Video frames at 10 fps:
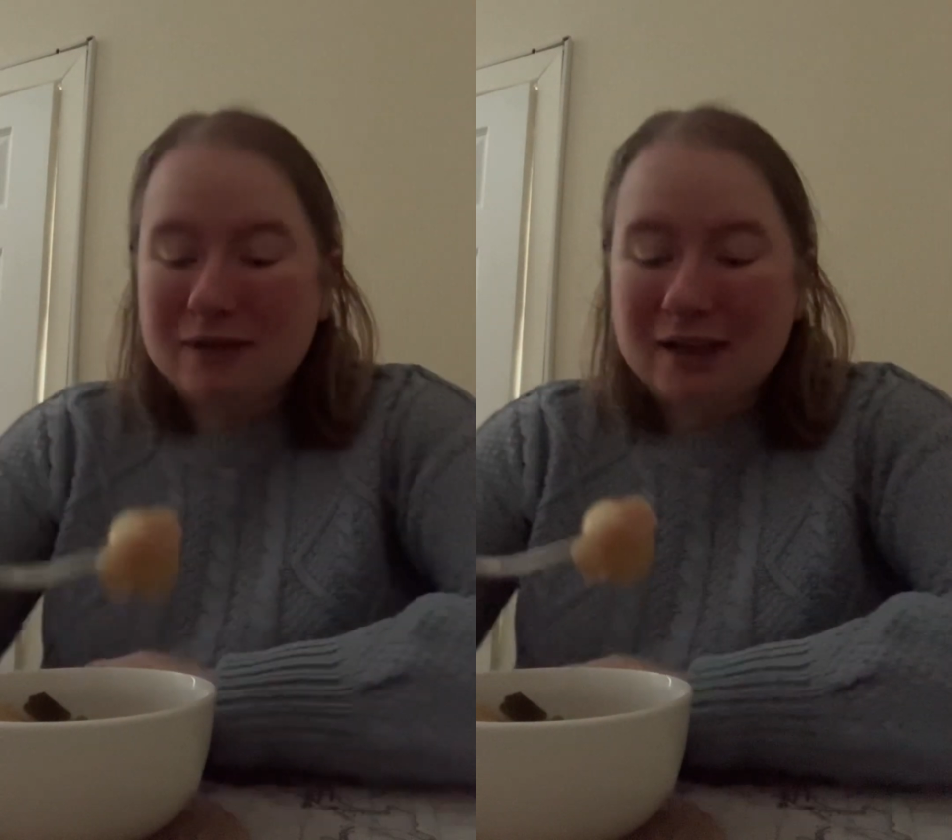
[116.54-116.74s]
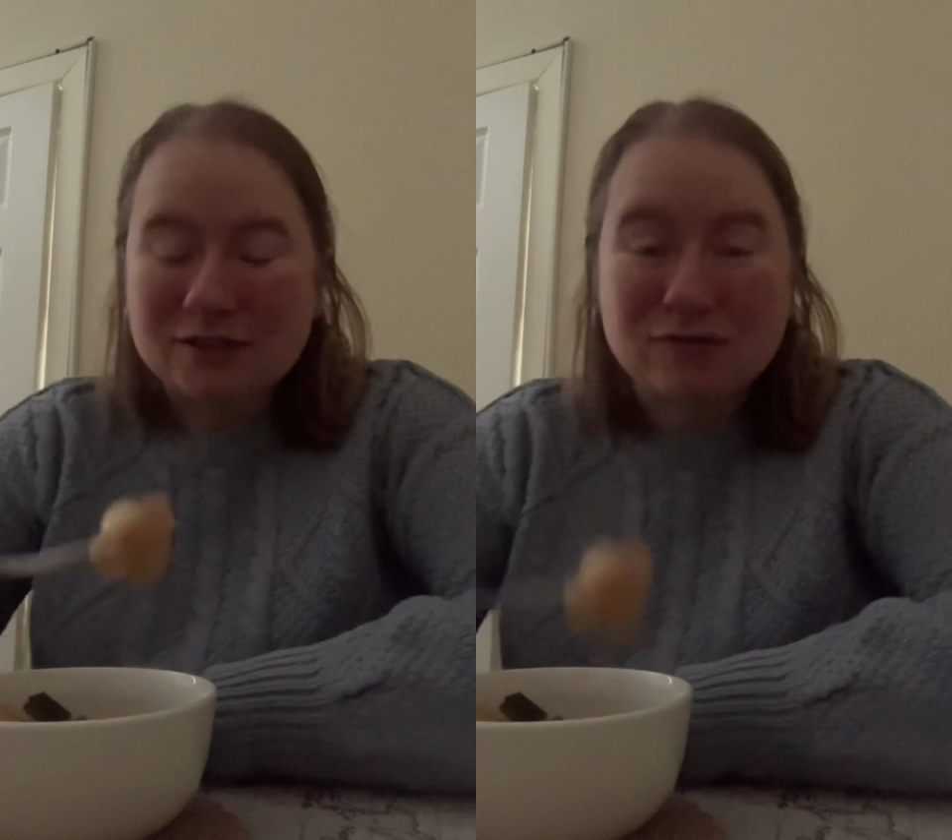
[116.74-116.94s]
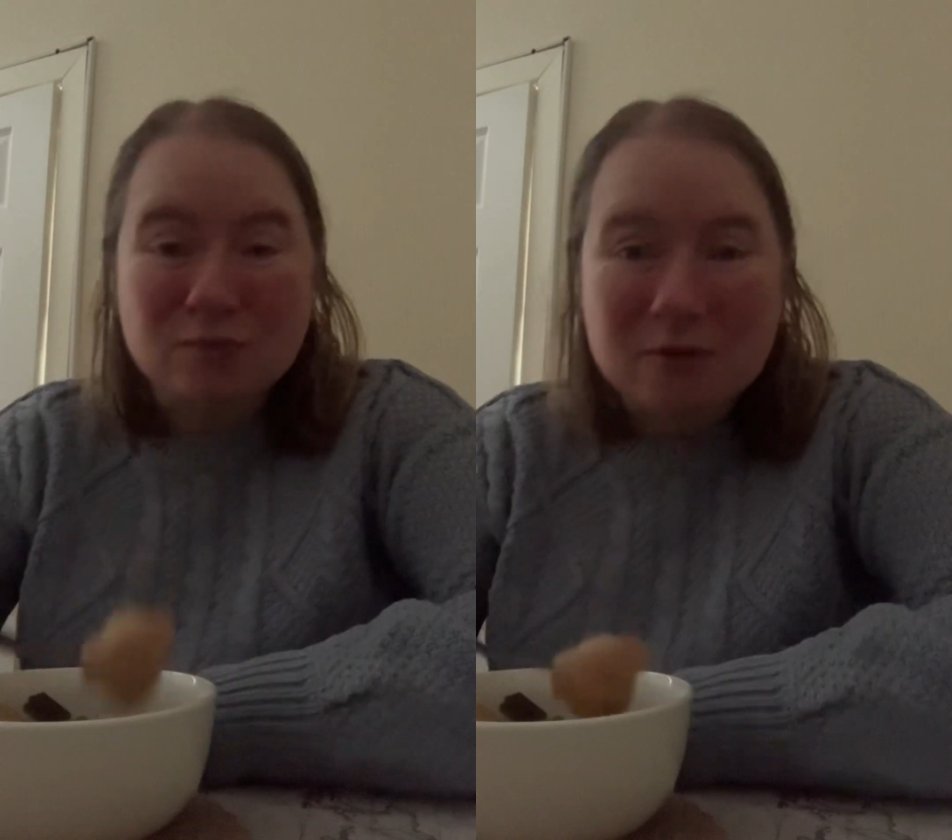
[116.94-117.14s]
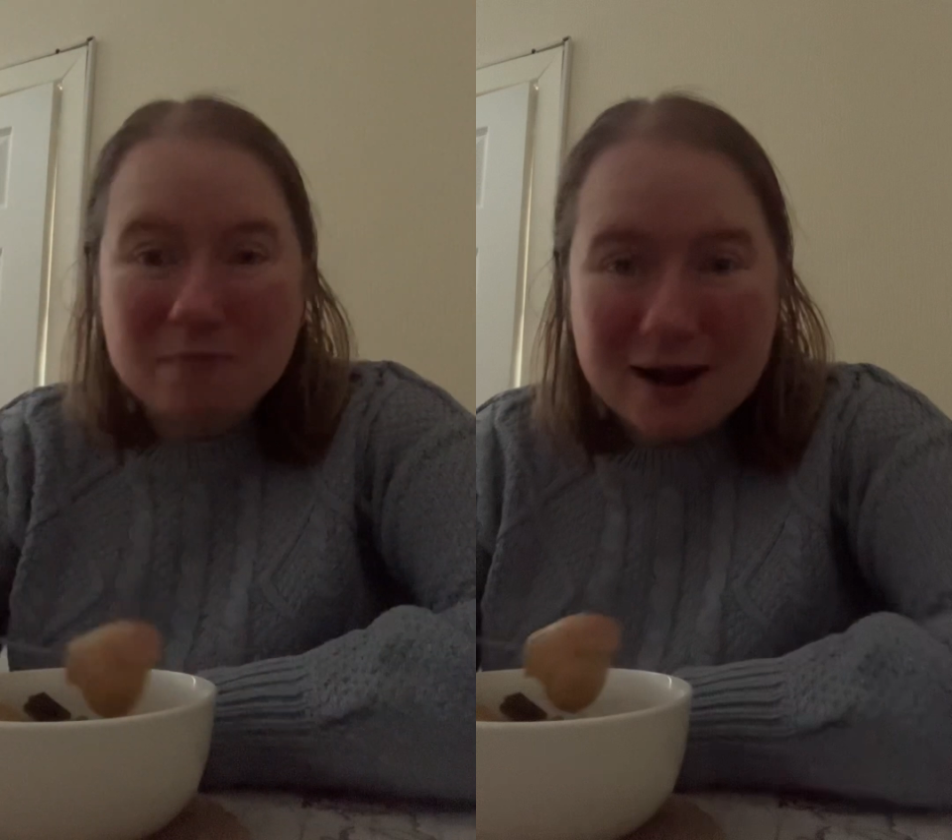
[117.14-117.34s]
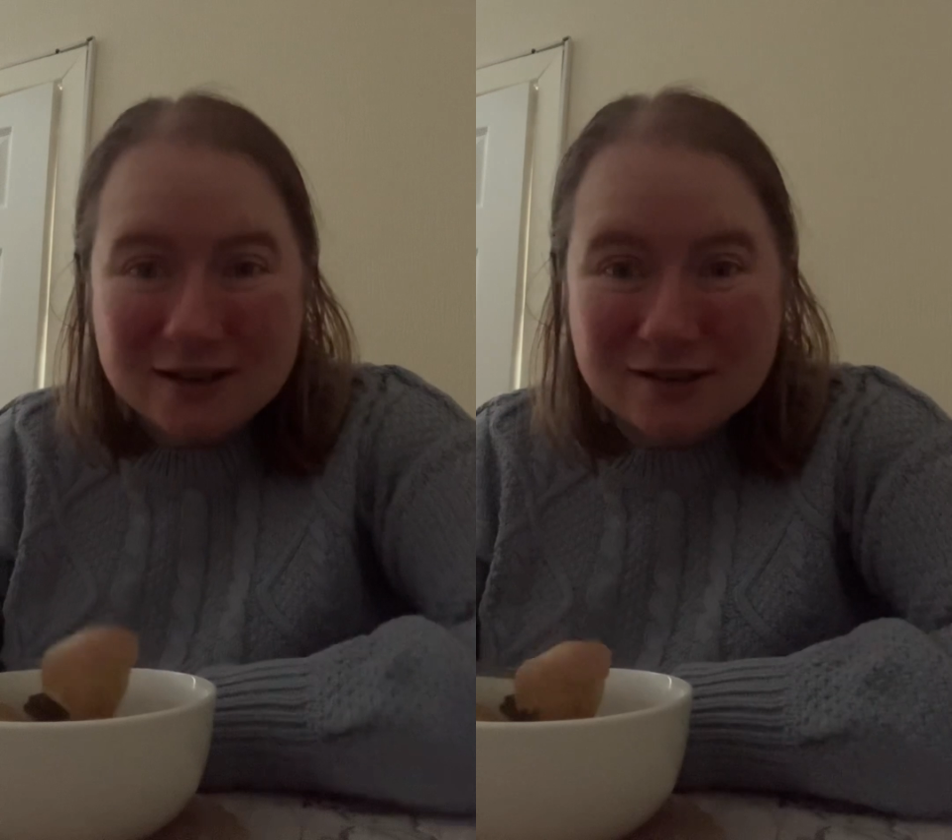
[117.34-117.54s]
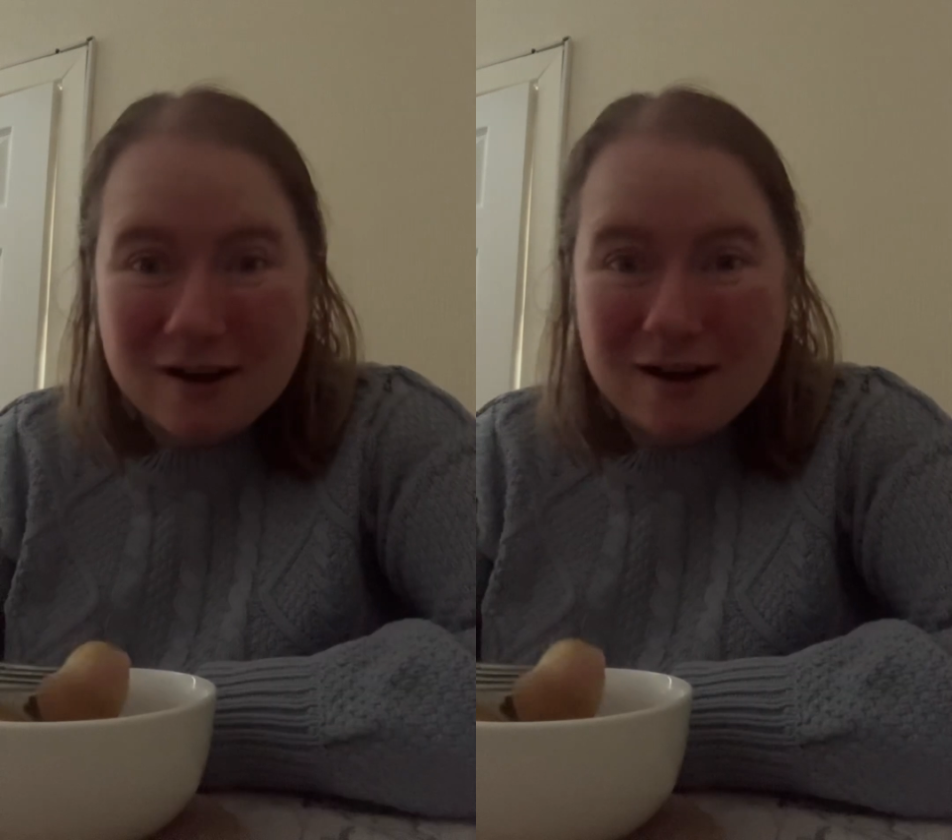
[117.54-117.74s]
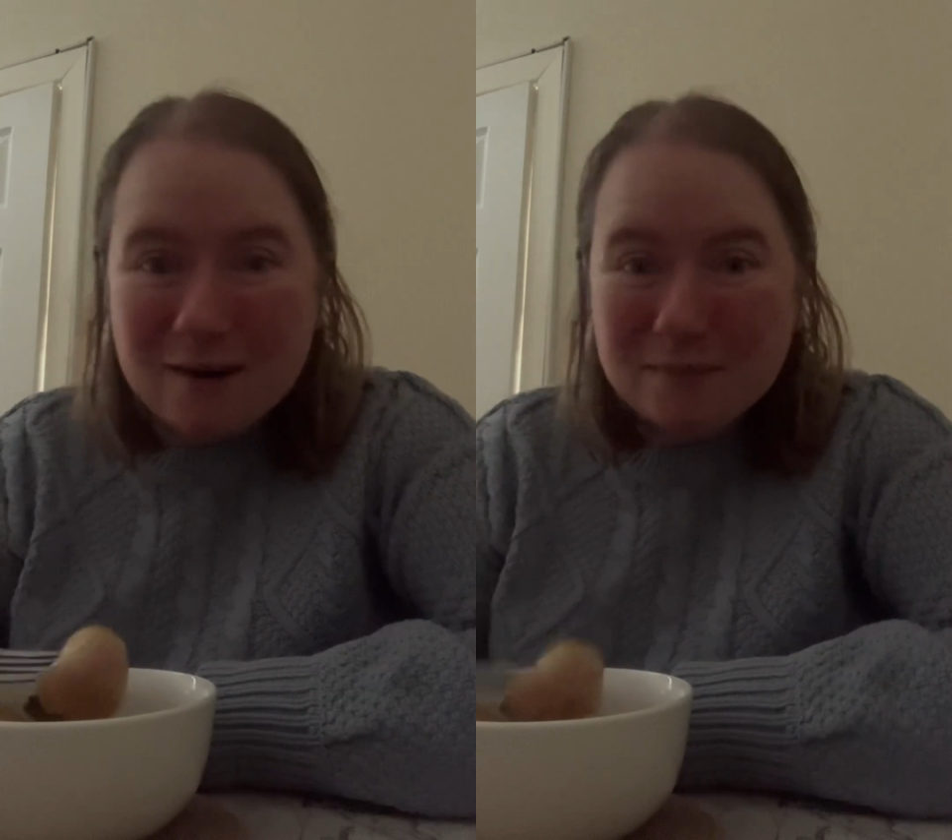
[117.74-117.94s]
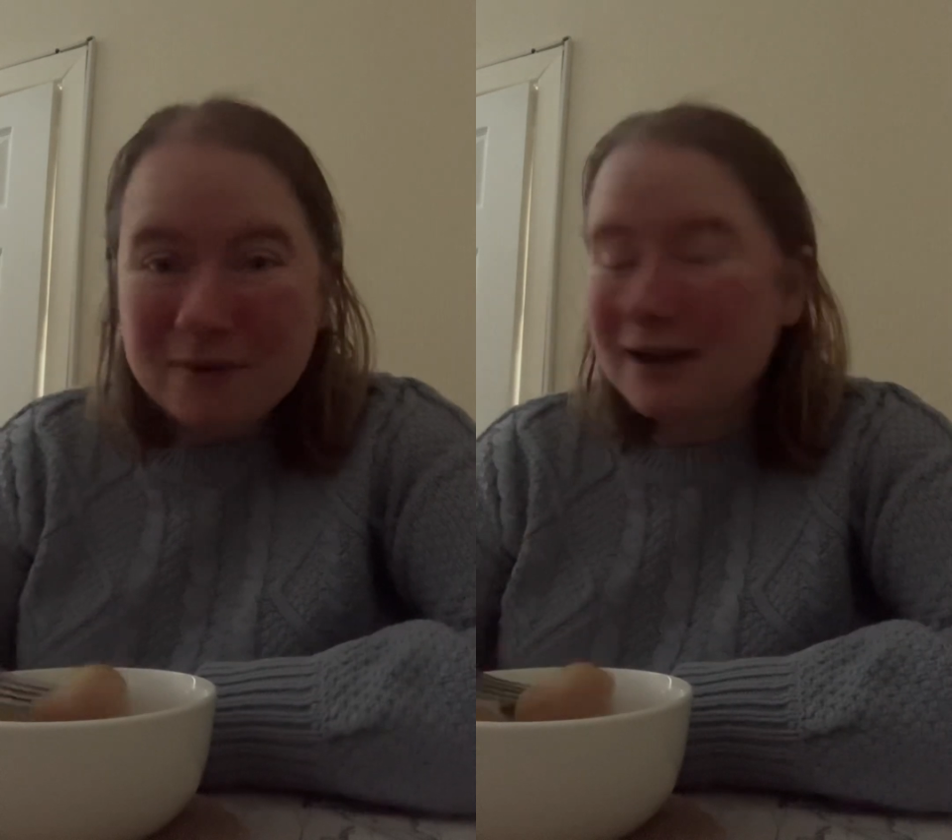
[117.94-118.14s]
Blast from the past,
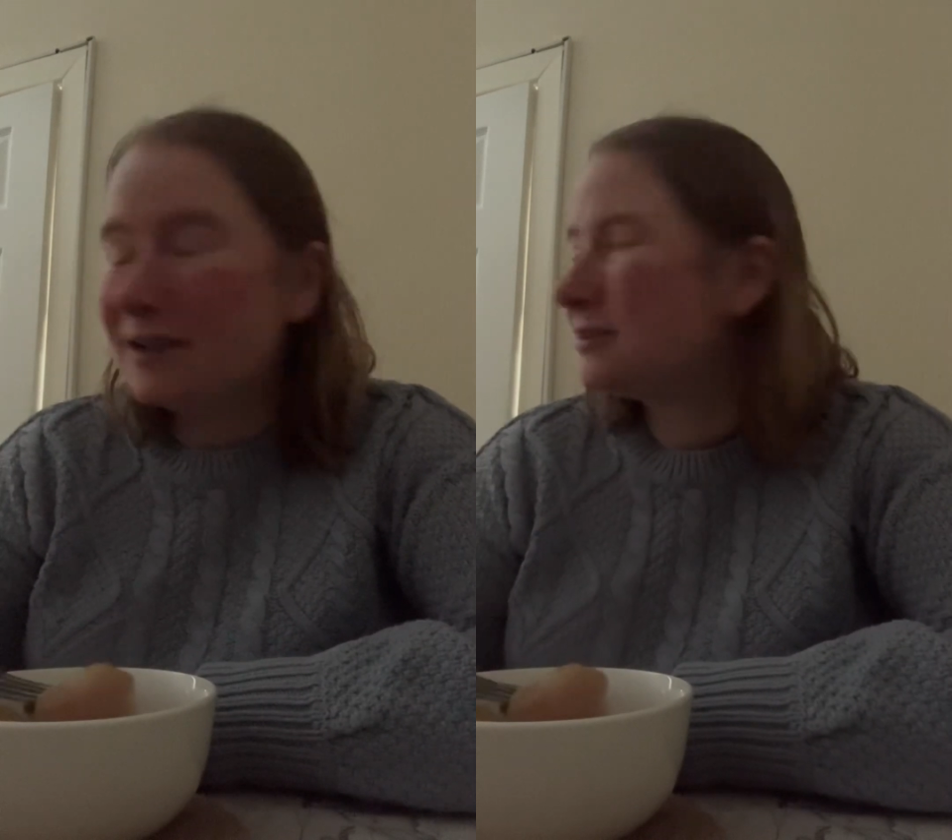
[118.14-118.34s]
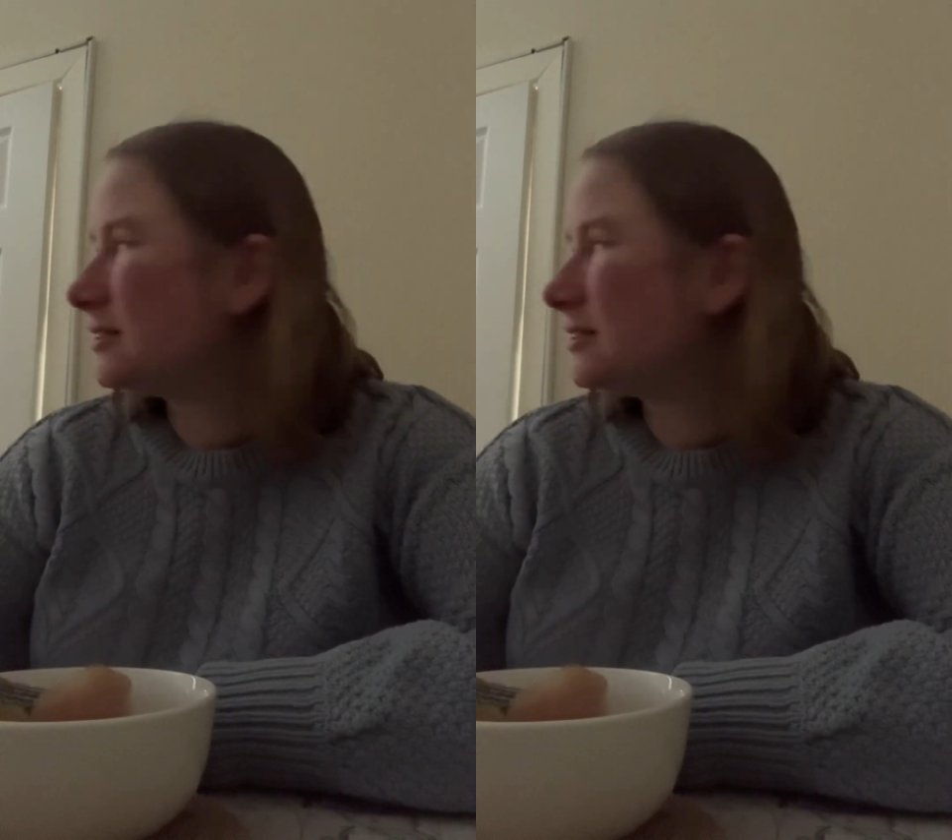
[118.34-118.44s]
Heartbeat.